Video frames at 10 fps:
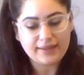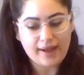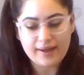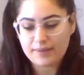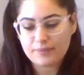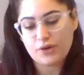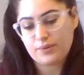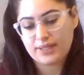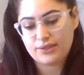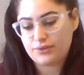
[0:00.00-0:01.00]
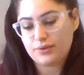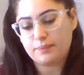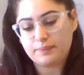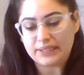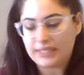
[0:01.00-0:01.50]
I am going to
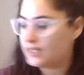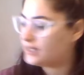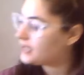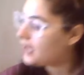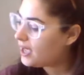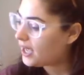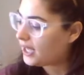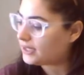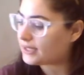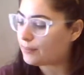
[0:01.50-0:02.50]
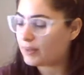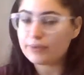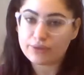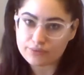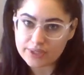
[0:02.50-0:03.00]
complete lab
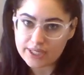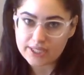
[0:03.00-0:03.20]
number 3,